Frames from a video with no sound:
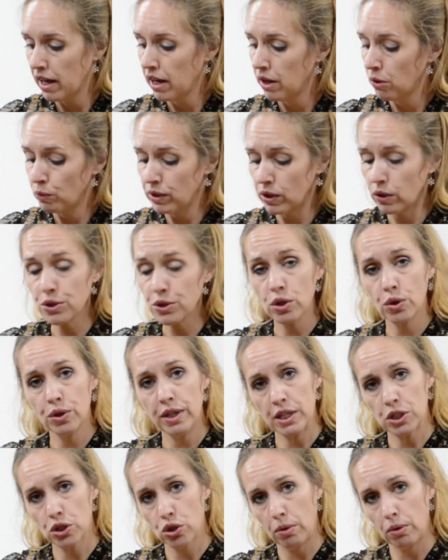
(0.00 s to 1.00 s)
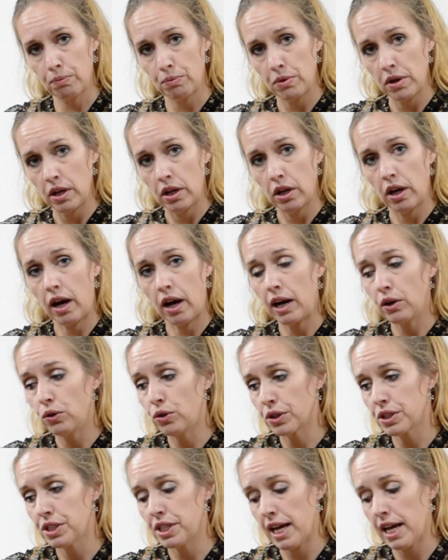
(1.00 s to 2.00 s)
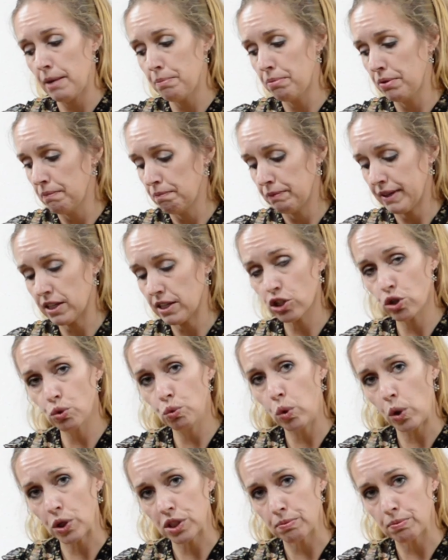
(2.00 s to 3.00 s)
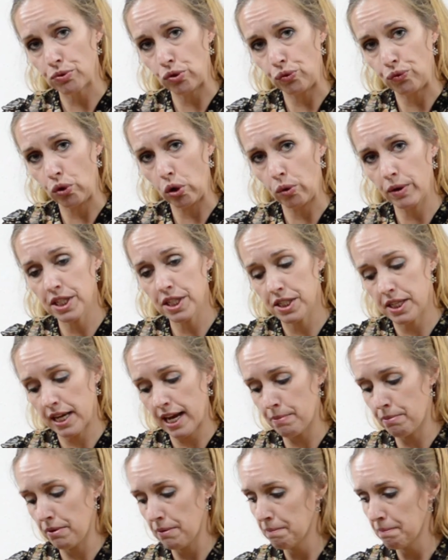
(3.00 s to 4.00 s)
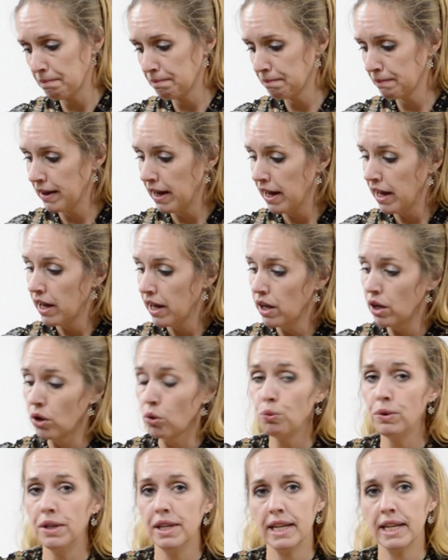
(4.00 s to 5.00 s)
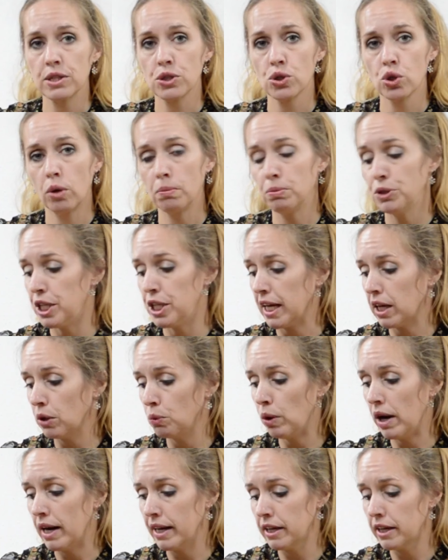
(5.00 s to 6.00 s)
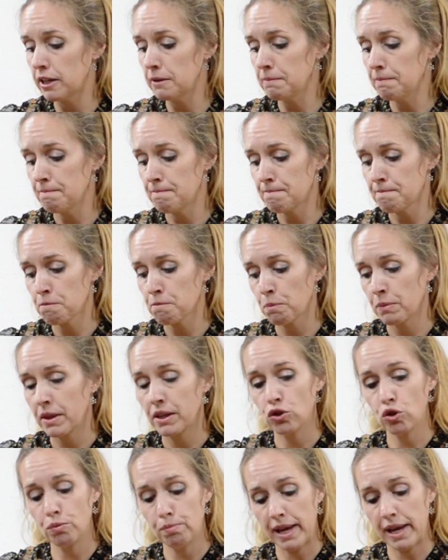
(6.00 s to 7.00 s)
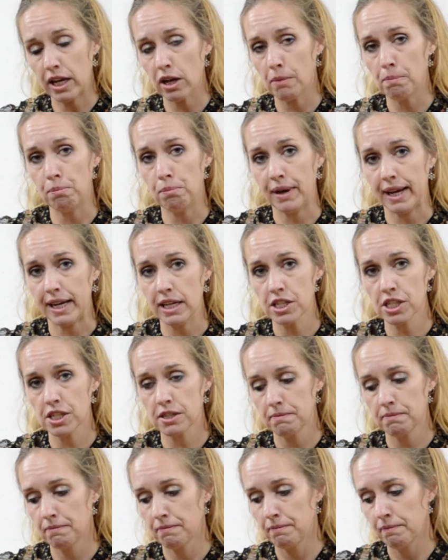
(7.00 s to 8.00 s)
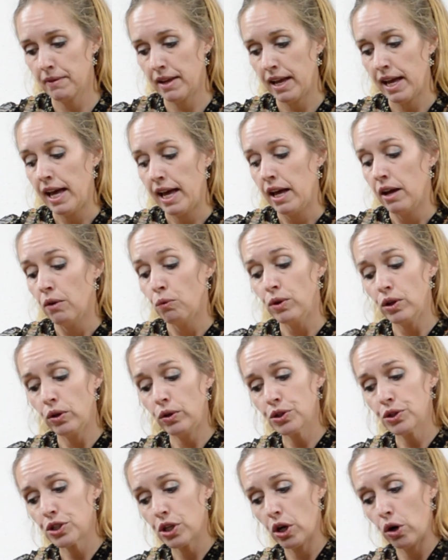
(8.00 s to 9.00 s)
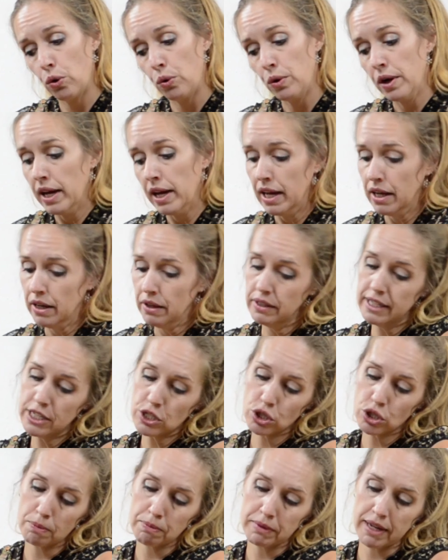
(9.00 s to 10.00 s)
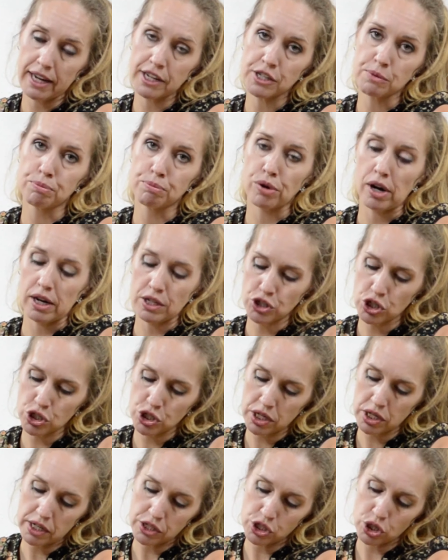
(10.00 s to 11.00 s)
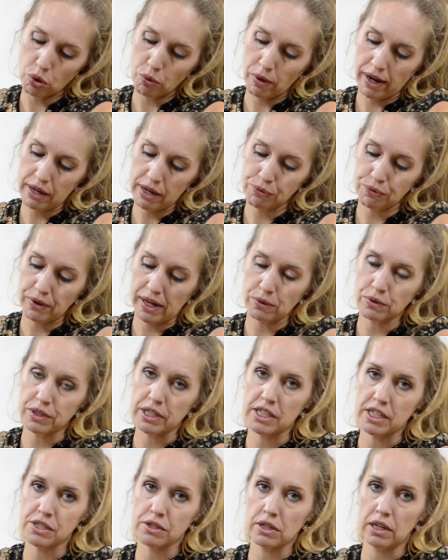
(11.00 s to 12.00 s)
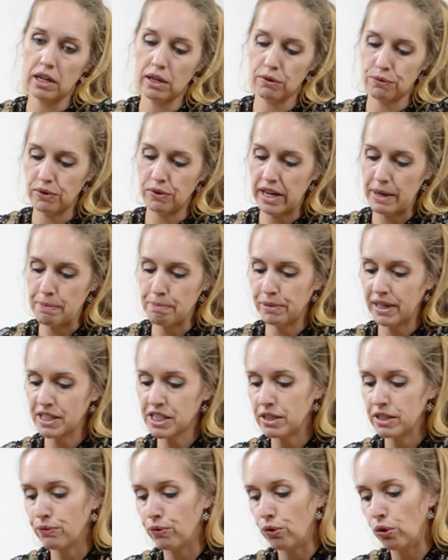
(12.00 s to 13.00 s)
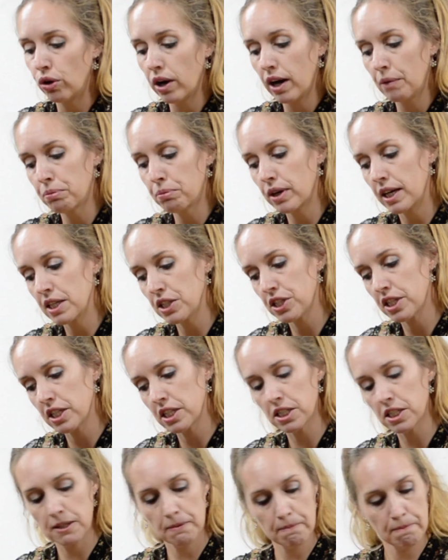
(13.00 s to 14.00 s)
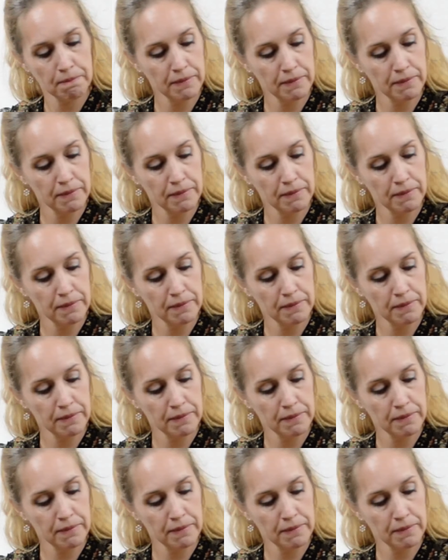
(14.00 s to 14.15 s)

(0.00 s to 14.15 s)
We also need some anchor tape, that is the waterproof florist tape. We need some chicken wire to make a base. We also need some nice branches, so I found these lovely Passionflowers branches.